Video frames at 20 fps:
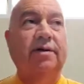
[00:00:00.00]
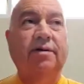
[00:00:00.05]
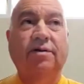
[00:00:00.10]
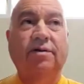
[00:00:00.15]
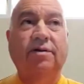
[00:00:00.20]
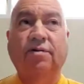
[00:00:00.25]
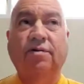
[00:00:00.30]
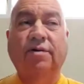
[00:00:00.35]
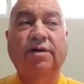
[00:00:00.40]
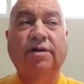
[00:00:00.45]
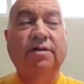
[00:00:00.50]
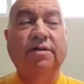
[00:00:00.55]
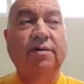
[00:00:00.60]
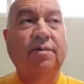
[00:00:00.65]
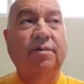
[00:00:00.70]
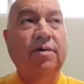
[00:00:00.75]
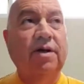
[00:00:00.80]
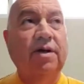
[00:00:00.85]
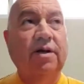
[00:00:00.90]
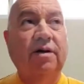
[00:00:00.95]
during some
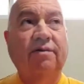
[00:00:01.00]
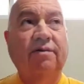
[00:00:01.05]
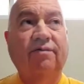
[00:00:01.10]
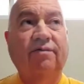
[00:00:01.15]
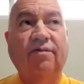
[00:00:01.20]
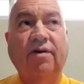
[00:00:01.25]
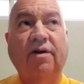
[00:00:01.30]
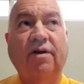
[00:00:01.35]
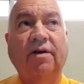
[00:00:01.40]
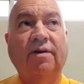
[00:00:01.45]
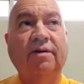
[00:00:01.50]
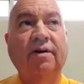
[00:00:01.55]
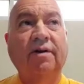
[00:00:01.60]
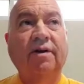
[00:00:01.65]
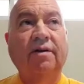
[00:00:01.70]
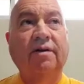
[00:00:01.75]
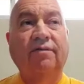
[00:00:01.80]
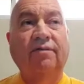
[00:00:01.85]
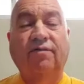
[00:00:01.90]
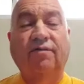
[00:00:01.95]
kind of
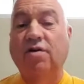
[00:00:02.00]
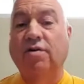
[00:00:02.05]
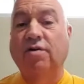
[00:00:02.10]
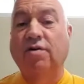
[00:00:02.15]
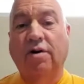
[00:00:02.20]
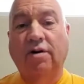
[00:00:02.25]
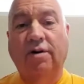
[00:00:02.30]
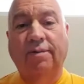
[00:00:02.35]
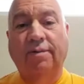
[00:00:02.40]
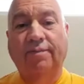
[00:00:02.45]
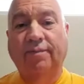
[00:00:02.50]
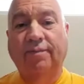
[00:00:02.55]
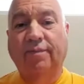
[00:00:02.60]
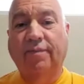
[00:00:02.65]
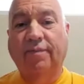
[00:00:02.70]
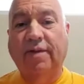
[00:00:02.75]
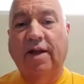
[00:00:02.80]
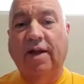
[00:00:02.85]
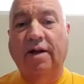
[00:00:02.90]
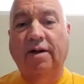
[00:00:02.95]
funeral,
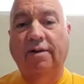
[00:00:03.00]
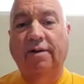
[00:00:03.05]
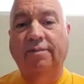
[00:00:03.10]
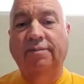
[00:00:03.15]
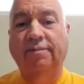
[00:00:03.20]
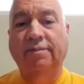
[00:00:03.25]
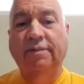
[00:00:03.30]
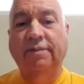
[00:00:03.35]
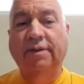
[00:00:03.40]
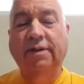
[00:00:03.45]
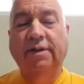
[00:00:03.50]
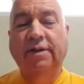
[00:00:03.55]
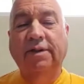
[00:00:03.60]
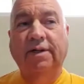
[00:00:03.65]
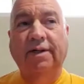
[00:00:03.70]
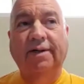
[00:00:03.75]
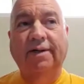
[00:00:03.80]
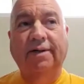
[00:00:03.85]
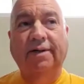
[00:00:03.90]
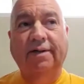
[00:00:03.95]
um,
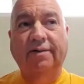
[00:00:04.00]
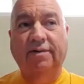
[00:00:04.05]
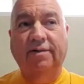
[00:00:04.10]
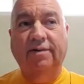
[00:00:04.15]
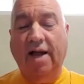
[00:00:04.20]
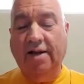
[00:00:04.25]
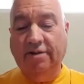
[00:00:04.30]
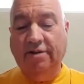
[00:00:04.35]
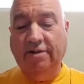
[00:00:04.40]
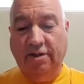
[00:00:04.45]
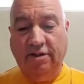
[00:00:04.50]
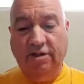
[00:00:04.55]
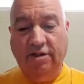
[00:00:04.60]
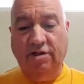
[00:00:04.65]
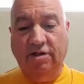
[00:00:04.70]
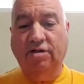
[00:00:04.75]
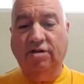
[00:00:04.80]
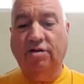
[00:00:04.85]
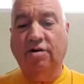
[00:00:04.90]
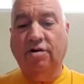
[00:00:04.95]
as it's
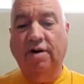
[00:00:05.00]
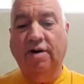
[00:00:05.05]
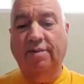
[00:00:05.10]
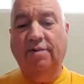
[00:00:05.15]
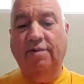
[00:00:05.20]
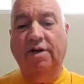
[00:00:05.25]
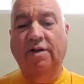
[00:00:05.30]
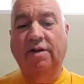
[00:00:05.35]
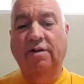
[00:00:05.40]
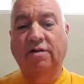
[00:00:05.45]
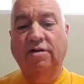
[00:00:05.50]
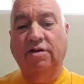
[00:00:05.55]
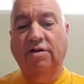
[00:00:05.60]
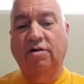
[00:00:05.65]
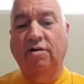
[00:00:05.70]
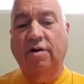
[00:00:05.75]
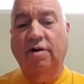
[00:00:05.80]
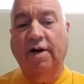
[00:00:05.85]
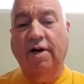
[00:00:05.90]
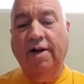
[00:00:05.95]
described in the
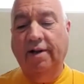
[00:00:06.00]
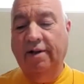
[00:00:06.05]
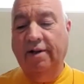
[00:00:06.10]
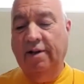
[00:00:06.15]
story.